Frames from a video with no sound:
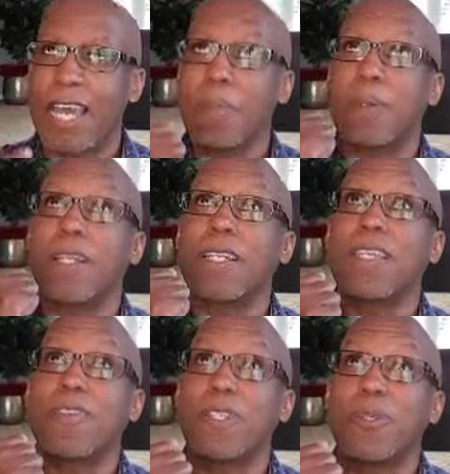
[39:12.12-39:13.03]
I
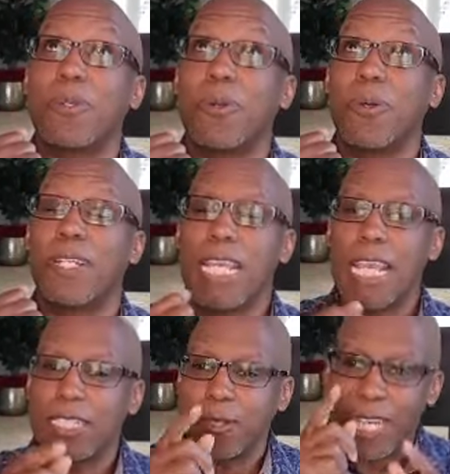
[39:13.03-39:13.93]
believe in you, Lord. Yeah.
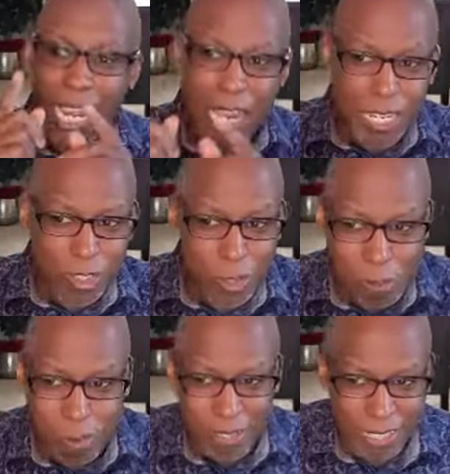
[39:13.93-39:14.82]
And so now that you
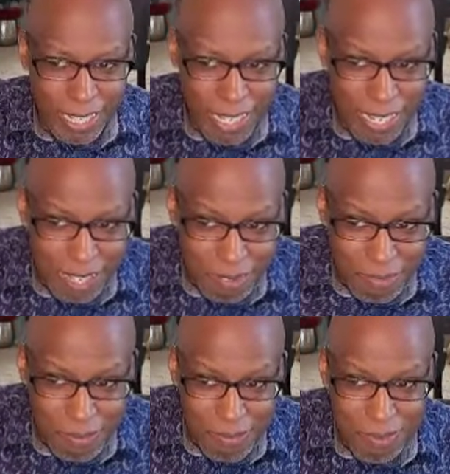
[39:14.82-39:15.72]
believe,
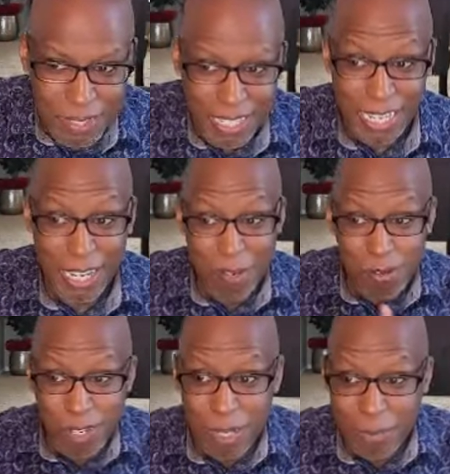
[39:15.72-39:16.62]
if
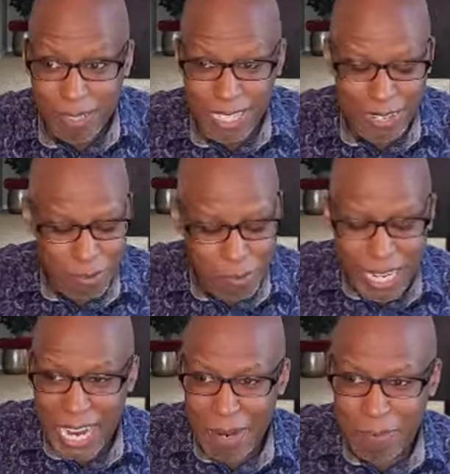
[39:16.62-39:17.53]
you really believe,
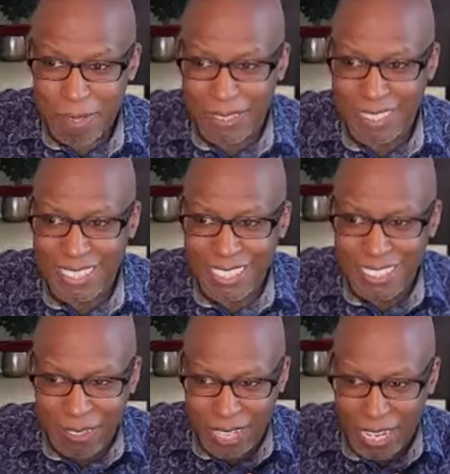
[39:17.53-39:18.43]
what happens?
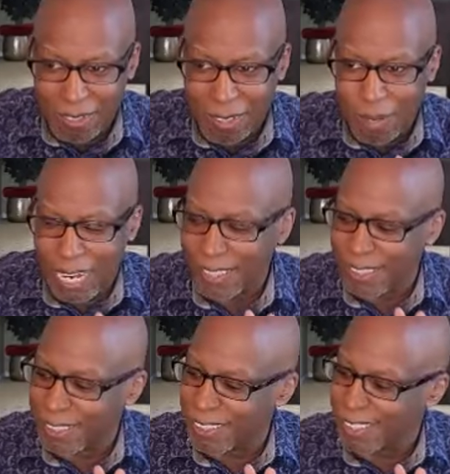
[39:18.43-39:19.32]
You have some
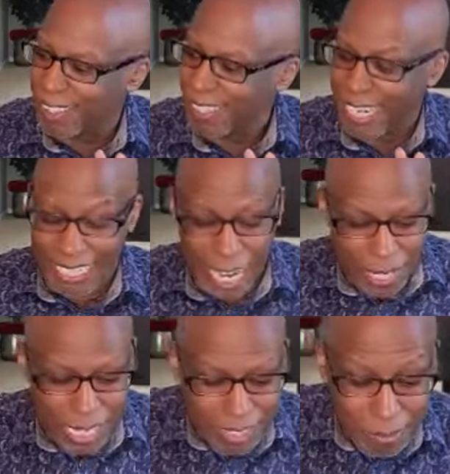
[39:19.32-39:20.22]
action. Yeah. And
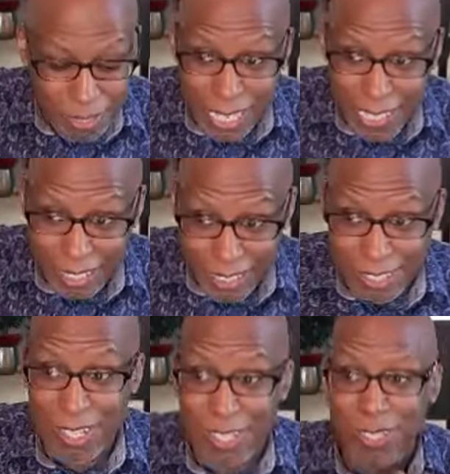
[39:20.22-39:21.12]
now, like the like the
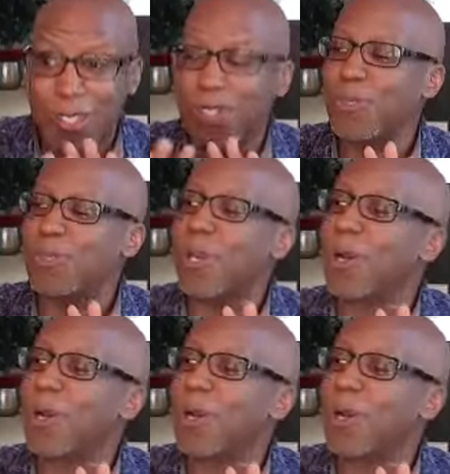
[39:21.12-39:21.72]
son, you